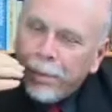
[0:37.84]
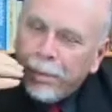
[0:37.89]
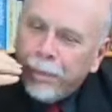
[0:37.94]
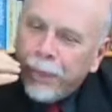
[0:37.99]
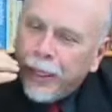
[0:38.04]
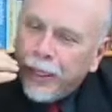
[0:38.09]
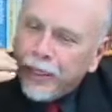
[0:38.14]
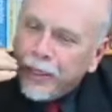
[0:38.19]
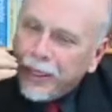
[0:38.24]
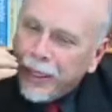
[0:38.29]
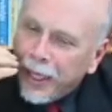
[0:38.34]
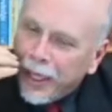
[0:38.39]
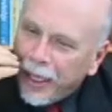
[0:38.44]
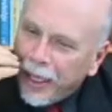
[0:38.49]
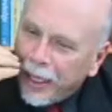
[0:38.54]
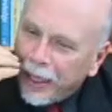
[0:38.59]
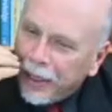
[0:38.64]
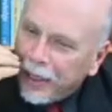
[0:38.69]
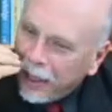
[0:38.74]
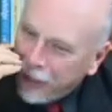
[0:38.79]
but
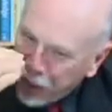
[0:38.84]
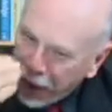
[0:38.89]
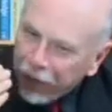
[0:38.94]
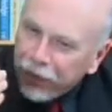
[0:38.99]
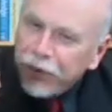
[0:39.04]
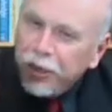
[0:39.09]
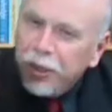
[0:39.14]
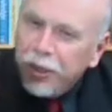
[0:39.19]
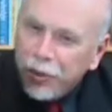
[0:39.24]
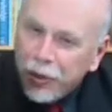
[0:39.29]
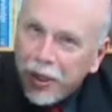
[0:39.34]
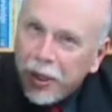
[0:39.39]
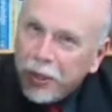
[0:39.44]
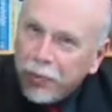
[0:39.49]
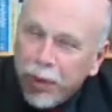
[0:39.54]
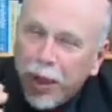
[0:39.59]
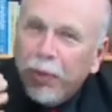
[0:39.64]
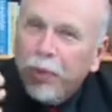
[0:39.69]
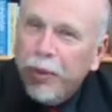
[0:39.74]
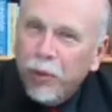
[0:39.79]
enough do that
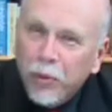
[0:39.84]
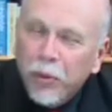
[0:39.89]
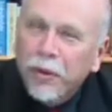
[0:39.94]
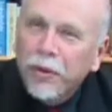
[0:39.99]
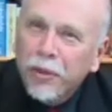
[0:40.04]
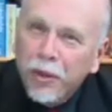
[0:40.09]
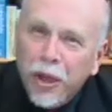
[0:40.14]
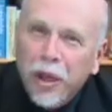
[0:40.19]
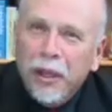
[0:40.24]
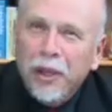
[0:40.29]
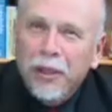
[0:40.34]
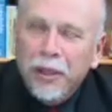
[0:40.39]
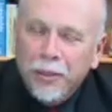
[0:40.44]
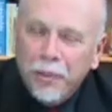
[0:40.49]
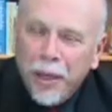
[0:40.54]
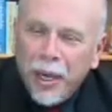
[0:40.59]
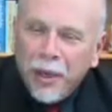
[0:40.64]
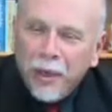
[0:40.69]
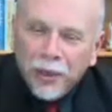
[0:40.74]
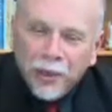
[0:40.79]
it's probably worth talking
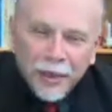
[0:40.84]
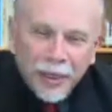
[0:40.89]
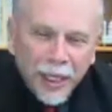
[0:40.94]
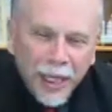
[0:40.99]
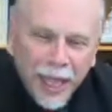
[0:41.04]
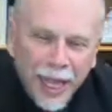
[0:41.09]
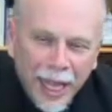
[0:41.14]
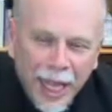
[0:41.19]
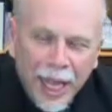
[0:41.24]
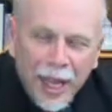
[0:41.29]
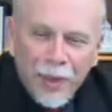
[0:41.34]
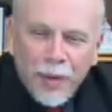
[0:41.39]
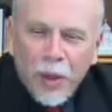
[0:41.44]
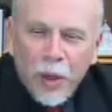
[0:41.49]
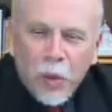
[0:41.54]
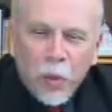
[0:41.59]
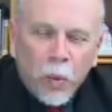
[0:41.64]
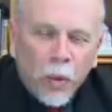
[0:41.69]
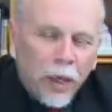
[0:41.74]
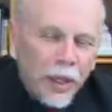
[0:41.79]
about.
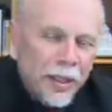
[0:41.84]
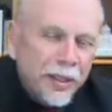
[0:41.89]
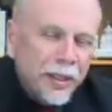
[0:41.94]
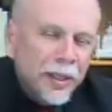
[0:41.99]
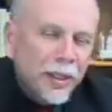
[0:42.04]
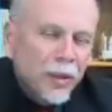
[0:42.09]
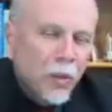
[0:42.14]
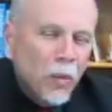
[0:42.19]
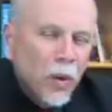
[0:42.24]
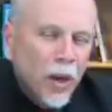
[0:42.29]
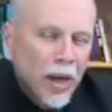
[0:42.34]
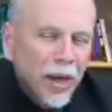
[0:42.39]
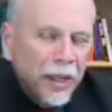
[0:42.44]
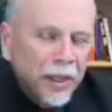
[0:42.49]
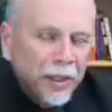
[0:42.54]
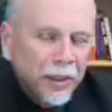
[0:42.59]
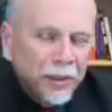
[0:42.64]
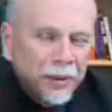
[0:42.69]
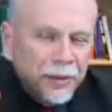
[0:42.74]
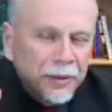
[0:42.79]
Once in a
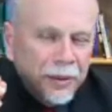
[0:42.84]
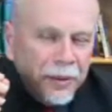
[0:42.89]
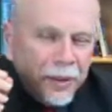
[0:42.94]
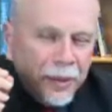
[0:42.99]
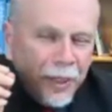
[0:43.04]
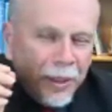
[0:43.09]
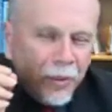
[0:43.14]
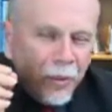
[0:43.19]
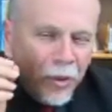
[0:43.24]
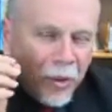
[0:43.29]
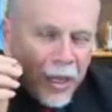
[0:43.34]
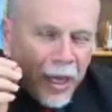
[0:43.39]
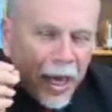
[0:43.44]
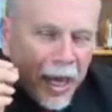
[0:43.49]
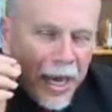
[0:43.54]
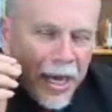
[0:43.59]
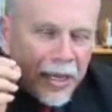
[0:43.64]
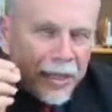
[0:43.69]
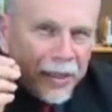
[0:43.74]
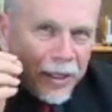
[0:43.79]
while, someone
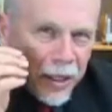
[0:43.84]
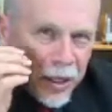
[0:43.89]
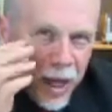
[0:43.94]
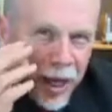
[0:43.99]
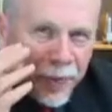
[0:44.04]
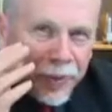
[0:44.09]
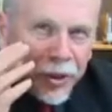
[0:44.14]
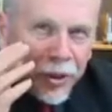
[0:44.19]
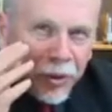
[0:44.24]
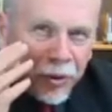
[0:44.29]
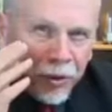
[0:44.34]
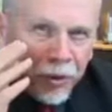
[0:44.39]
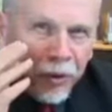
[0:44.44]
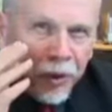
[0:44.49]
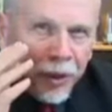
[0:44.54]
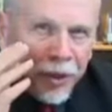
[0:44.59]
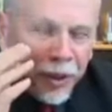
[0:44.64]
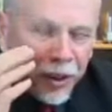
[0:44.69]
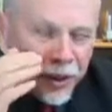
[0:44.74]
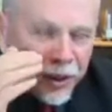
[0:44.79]
has an obstacle
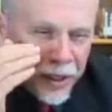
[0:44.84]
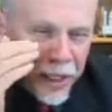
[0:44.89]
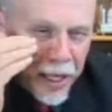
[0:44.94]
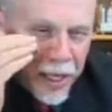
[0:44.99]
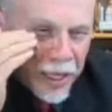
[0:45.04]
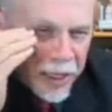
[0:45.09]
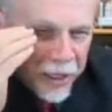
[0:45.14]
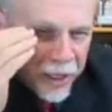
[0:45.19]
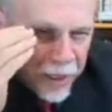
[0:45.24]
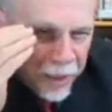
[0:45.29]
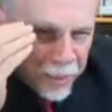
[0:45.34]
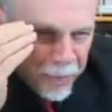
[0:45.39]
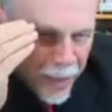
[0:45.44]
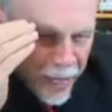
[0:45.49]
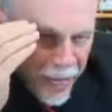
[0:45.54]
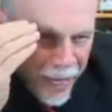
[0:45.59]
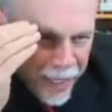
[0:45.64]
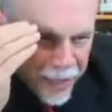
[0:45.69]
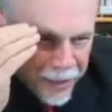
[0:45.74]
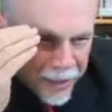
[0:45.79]
they just can't get
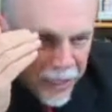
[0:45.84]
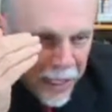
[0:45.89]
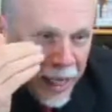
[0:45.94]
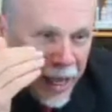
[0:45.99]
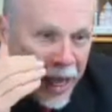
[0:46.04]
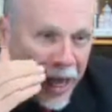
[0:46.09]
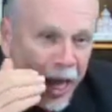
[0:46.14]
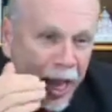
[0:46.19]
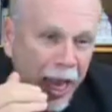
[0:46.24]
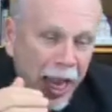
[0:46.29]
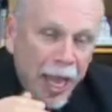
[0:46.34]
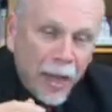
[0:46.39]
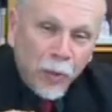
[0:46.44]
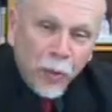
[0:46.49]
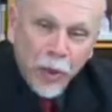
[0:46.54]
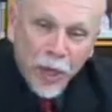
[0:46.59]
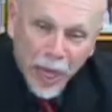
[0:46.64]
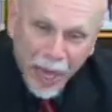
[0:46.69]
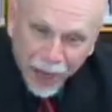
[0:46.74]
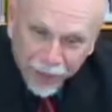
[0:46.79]
past, and
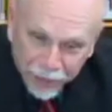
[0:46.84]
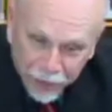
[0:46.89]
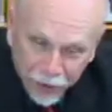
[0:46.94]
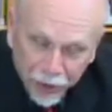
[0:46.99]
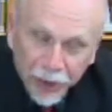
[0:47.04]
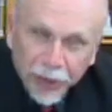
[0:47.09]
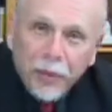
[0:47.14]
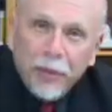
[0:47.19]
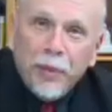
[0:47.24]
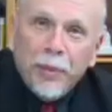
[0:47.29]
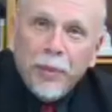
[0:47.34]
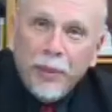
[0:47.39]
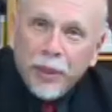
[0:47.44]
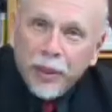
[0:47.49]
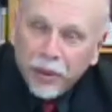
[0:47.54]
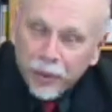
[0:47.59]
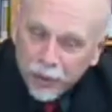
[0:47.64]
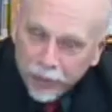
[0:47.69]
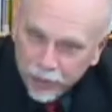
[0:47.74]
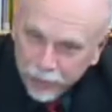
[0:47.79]
we have to give them a
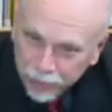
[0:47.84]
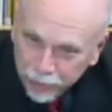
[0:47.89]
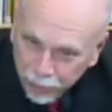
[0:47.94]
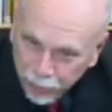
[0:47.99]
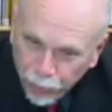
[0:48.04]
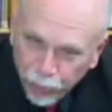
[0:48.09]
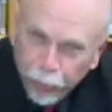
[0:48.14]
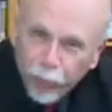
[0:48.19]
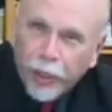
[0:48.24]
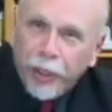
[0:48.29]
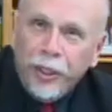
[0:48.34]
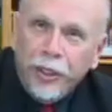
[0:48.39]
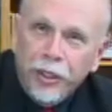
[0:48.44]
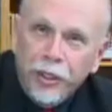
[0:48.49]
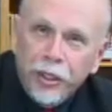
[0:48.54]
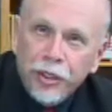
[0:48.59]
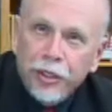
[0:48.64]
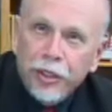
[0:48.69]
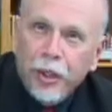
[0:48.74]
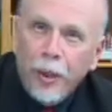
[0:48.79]
little
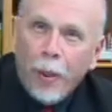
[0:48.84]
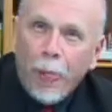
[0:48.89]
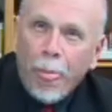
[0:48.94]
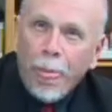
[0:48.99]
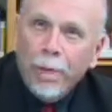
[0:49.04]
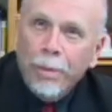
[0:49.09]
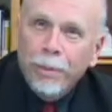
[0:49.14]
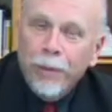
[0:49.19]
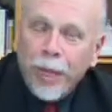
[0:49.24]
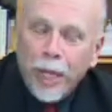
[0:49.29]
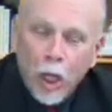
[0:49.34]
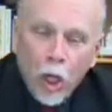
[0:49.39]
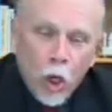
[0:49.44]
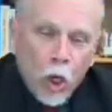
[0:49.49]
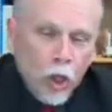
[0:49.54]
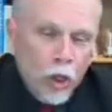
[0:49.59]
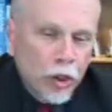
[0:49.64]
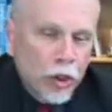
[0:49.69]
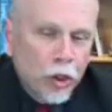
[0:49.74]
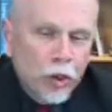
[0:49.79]
bridge
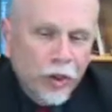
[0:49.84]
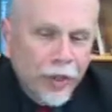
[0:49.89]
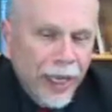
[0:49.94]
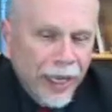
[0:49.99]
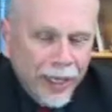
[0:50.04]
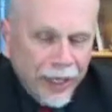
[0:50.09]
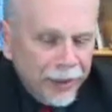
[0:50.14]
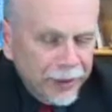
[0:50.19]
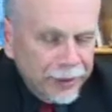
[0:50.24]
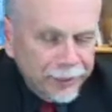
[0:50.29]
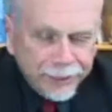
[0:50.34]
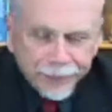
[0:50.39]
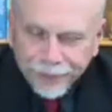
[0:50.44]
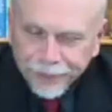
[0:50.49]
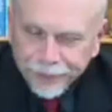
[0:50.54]
so that they can